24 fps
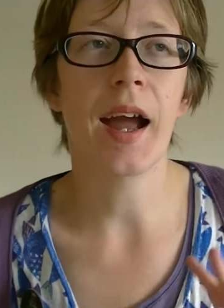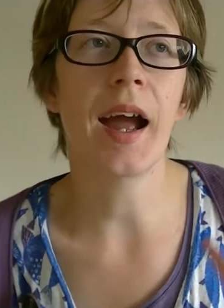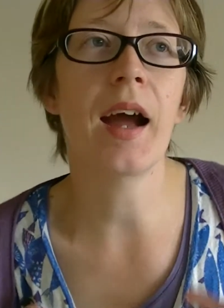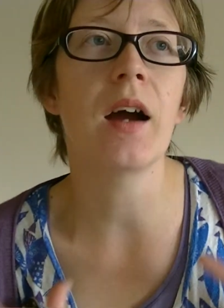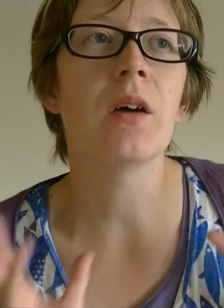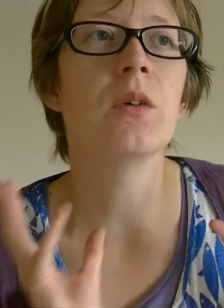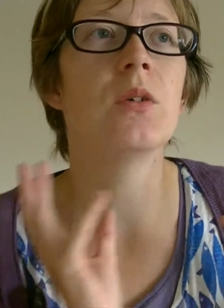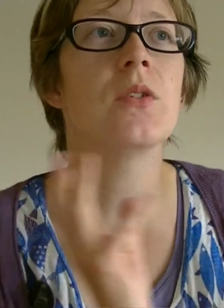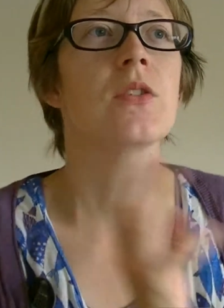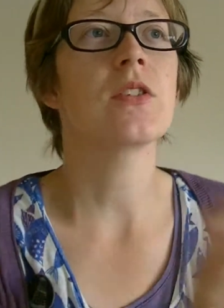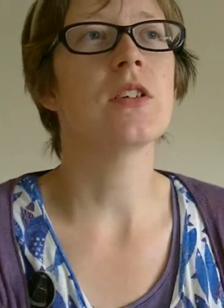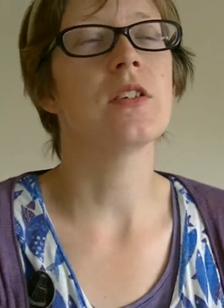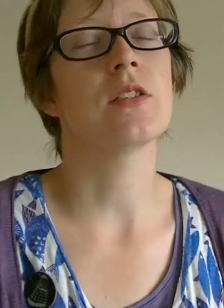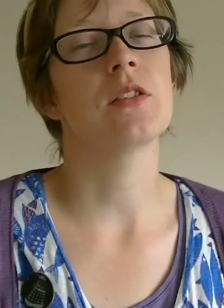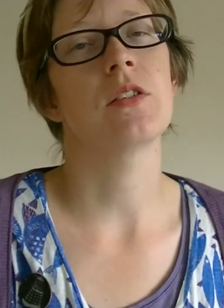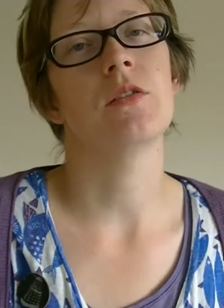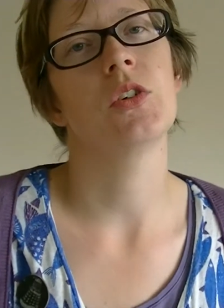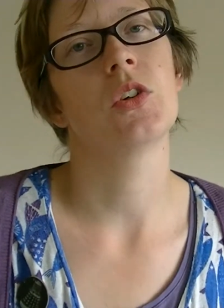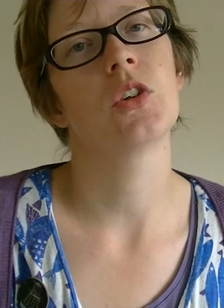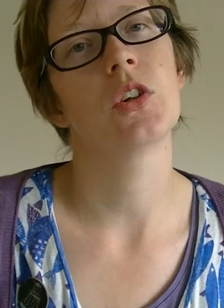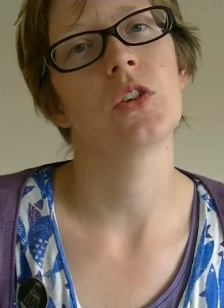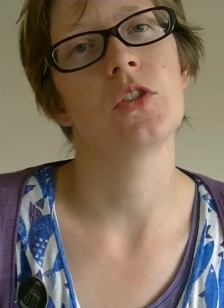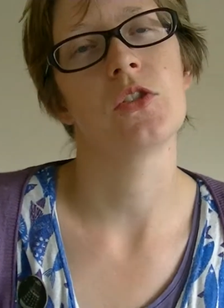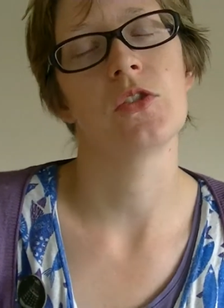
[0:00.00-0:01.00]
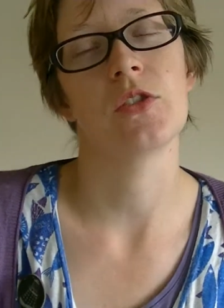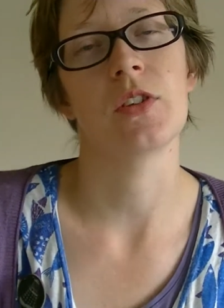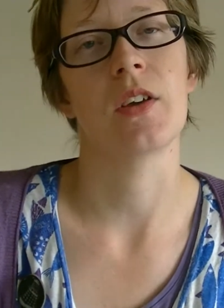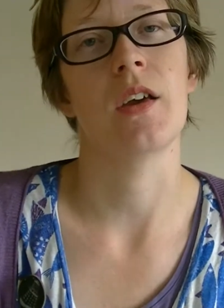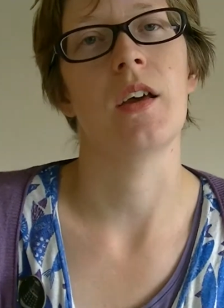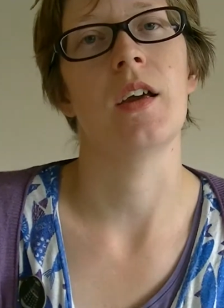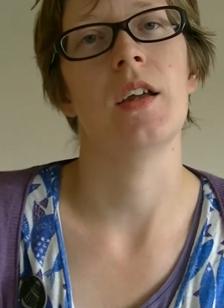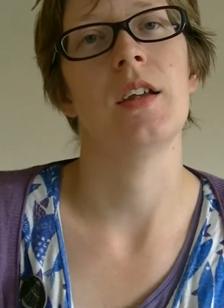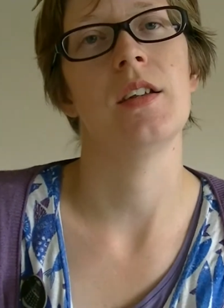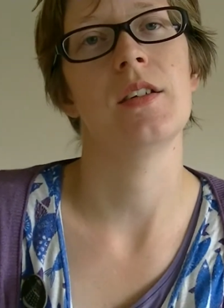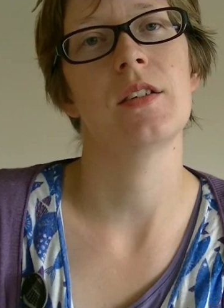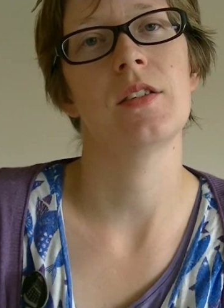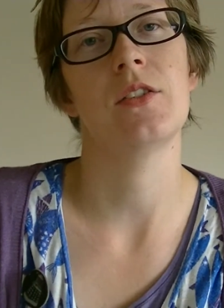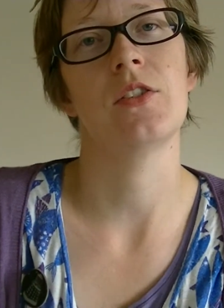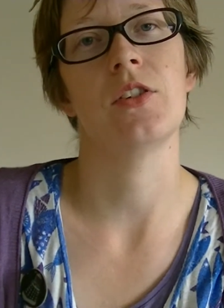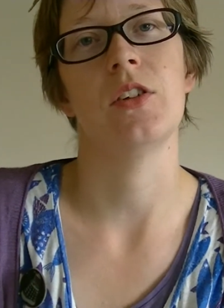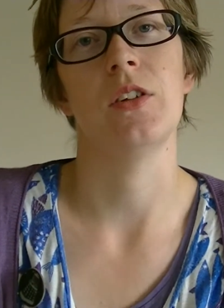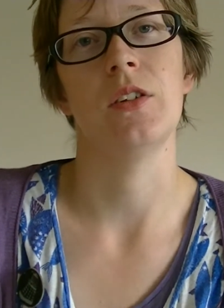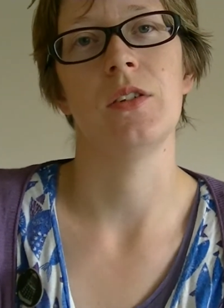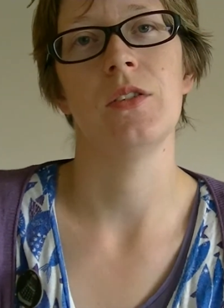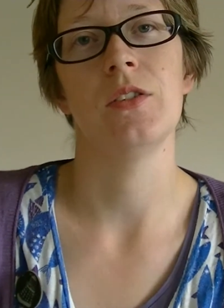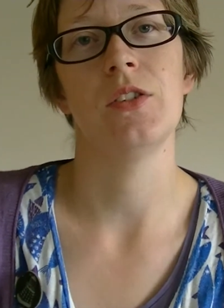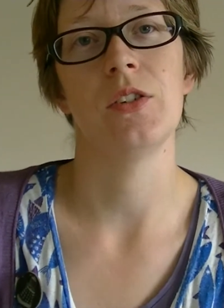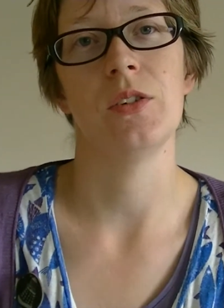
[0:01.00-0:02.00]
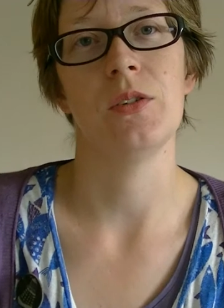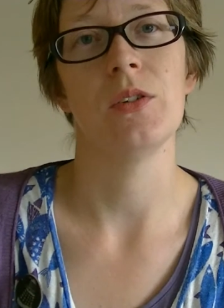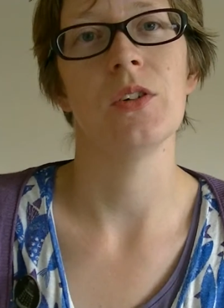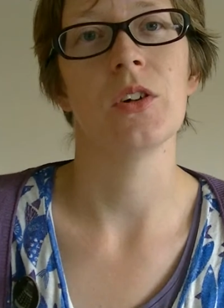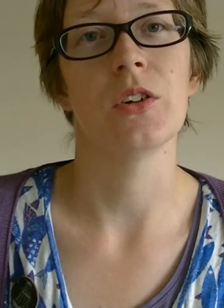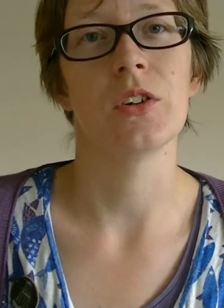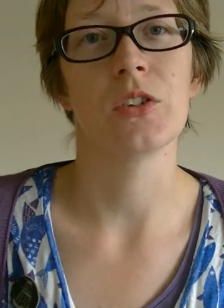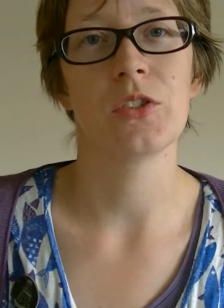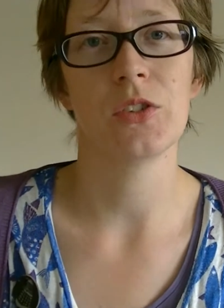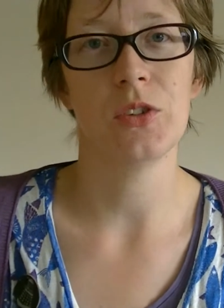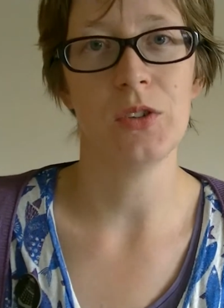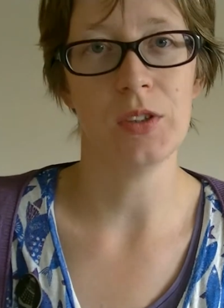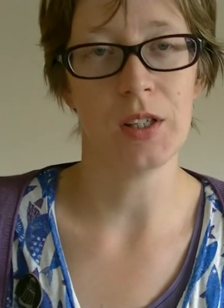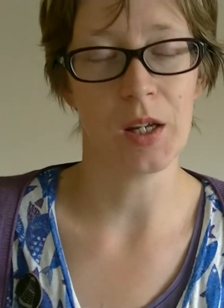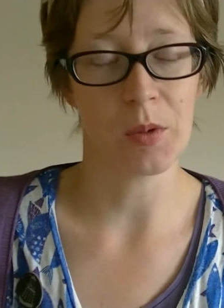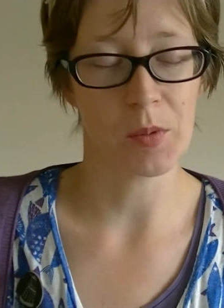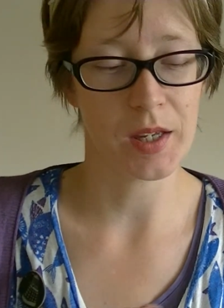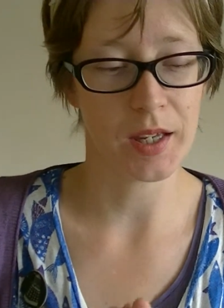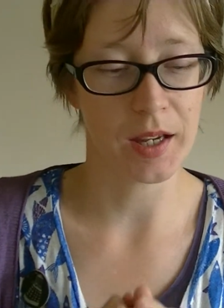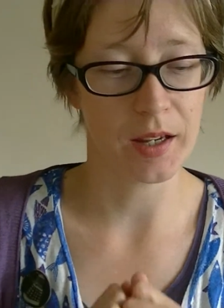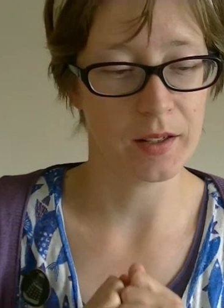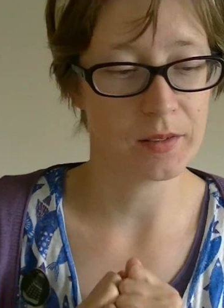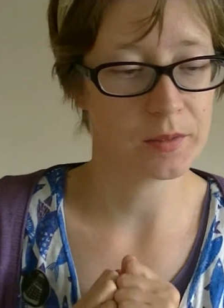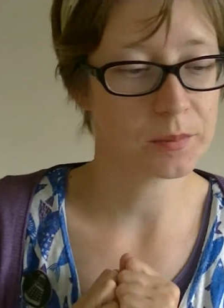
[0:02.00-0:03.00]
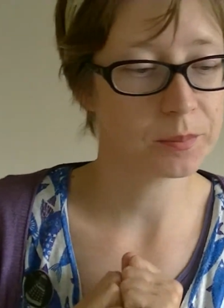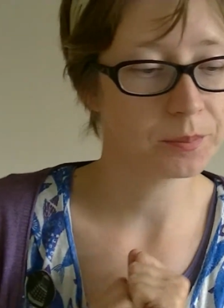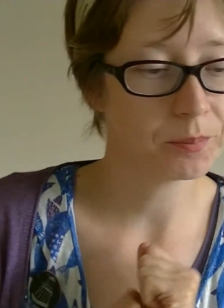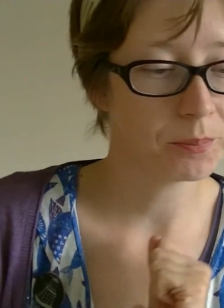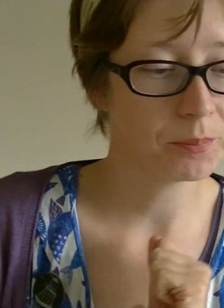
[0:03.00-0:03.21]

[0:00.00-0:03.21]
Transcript: out into the real countryside to do your 2-day weekend.